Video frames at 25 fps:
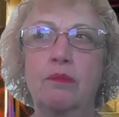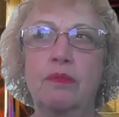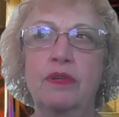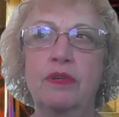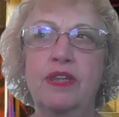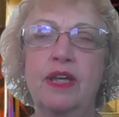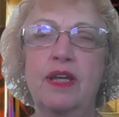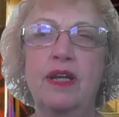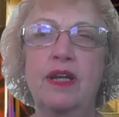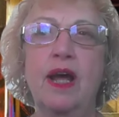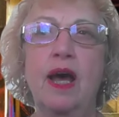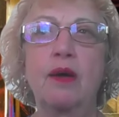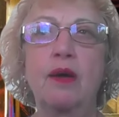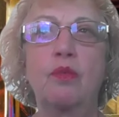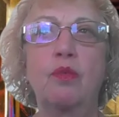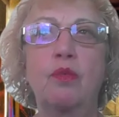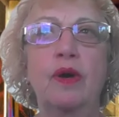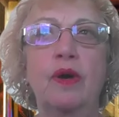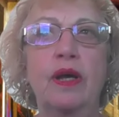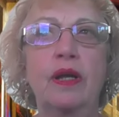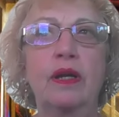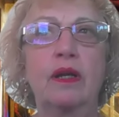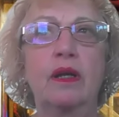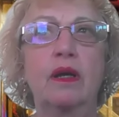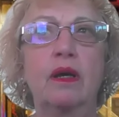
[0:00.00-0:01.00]
but then I
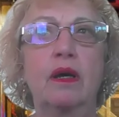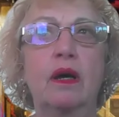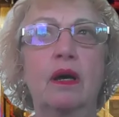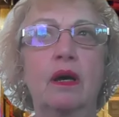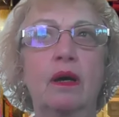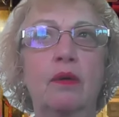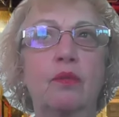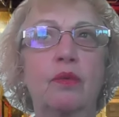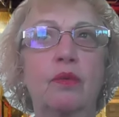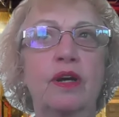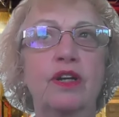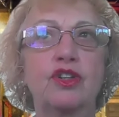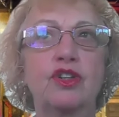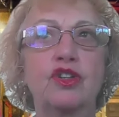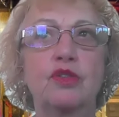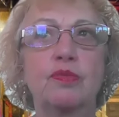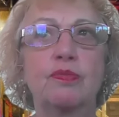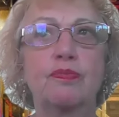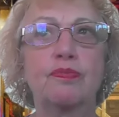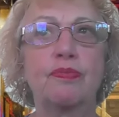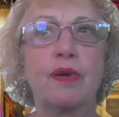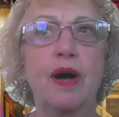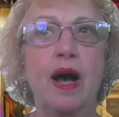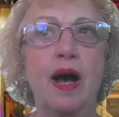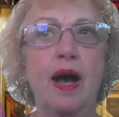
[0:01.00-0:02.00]
went to
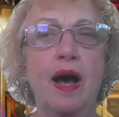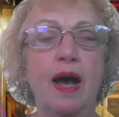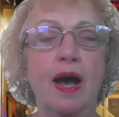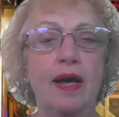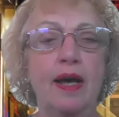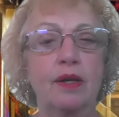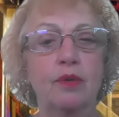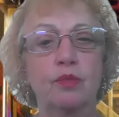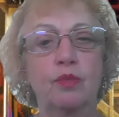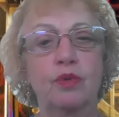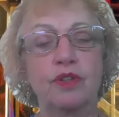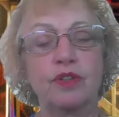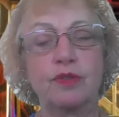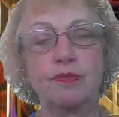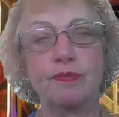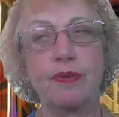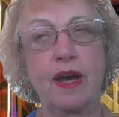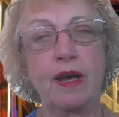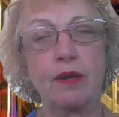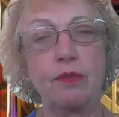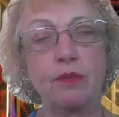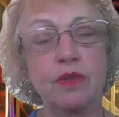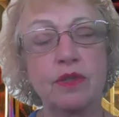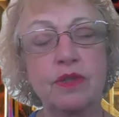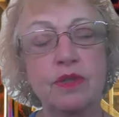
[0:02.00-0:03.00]
Pinewoods.
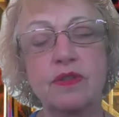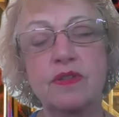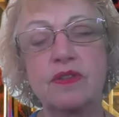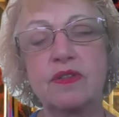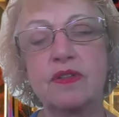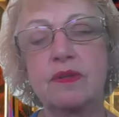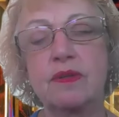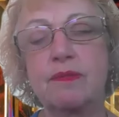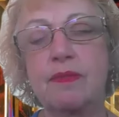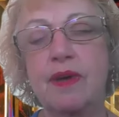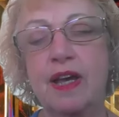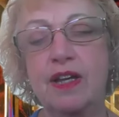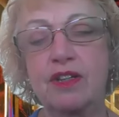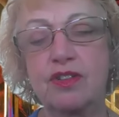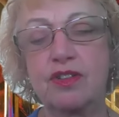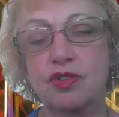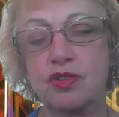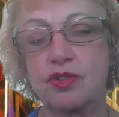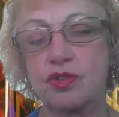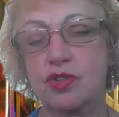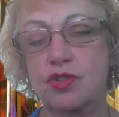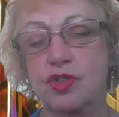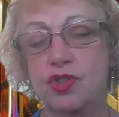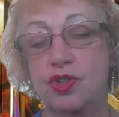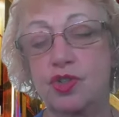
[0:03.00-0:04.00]
Pinewoods is in
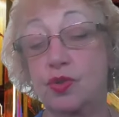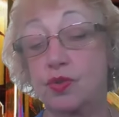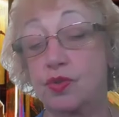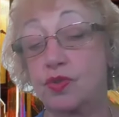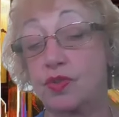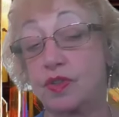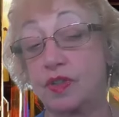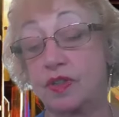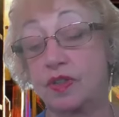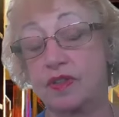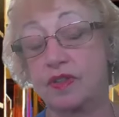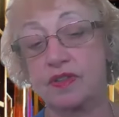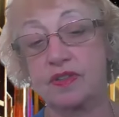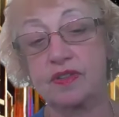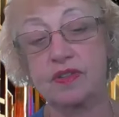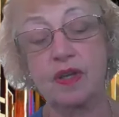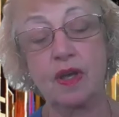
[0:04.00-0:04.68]
Massachusetts,